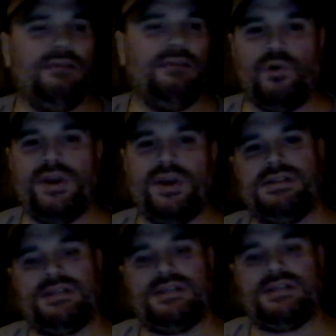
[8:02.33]

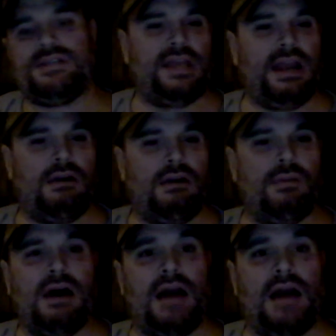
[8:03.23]
voices out
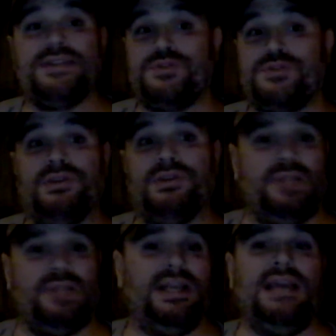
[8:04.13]
there about, I
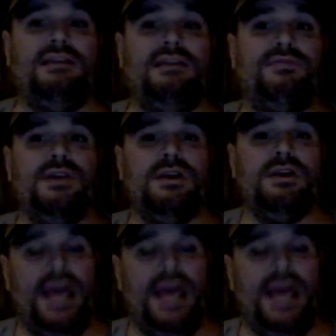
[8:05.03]
truly believe,